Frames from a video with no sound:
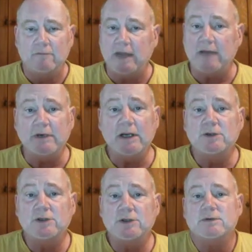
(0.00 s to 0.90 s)
you have any
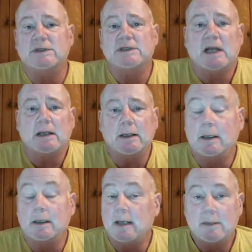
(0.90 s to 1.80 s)
issues with selling,
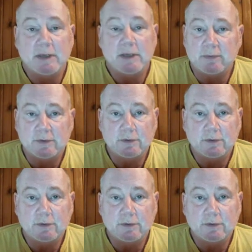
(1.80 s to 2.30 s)
and a lot of people do,